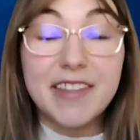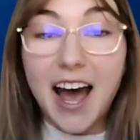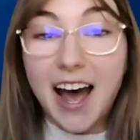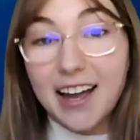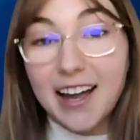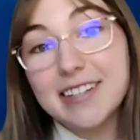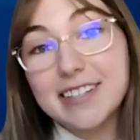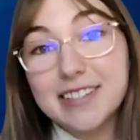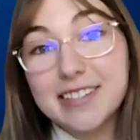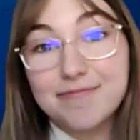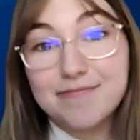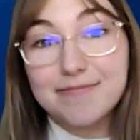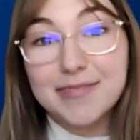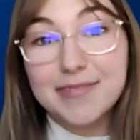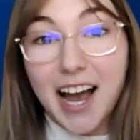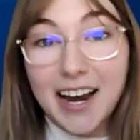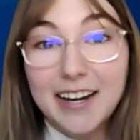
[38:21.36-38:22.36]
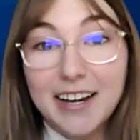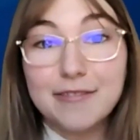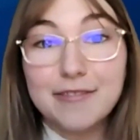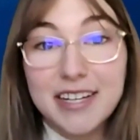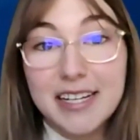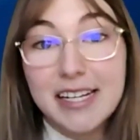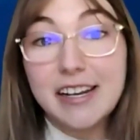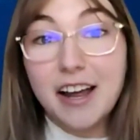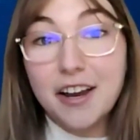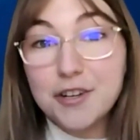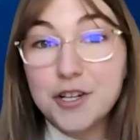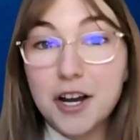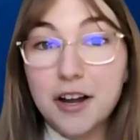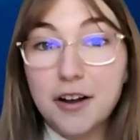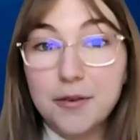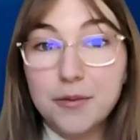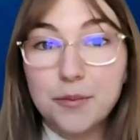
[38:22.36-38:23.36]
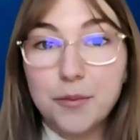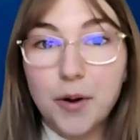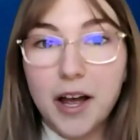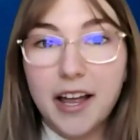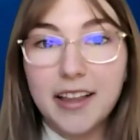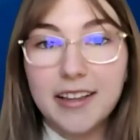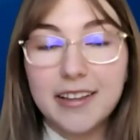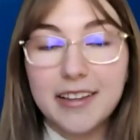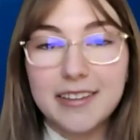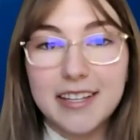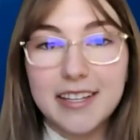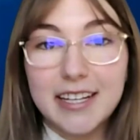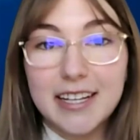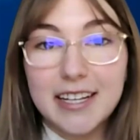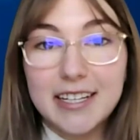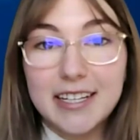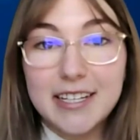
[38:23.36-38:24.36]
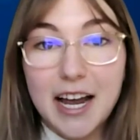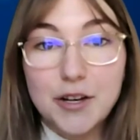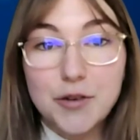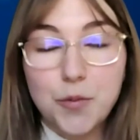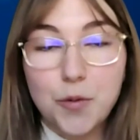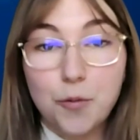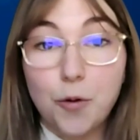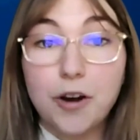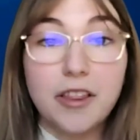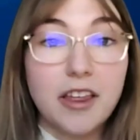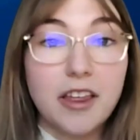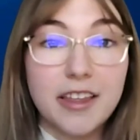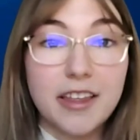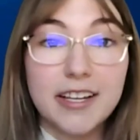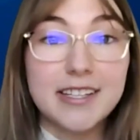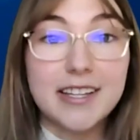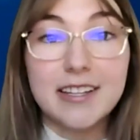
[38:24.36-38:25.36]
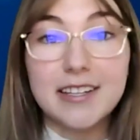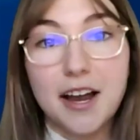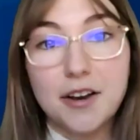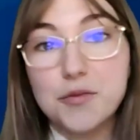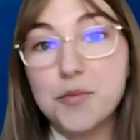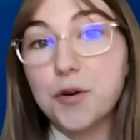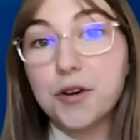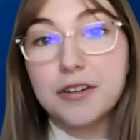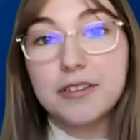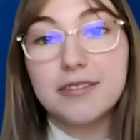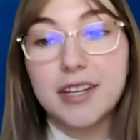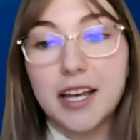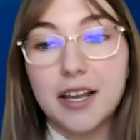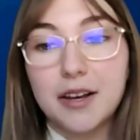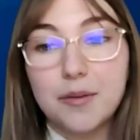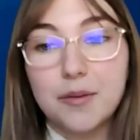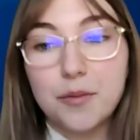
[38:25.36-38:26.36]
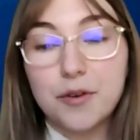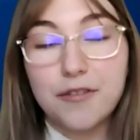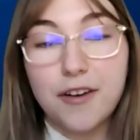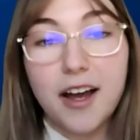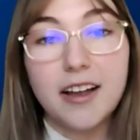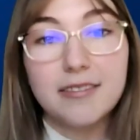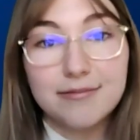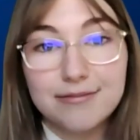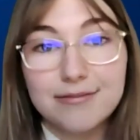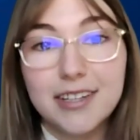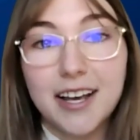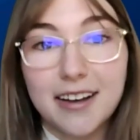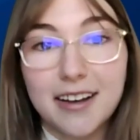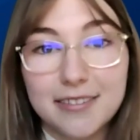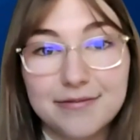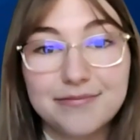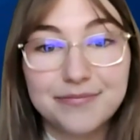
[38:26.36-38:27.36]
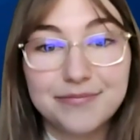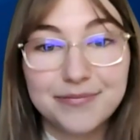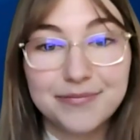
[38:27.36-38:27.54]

that is kind of in a nutshell what the dashboard, one of the things that the dashboard can provide. Yeah.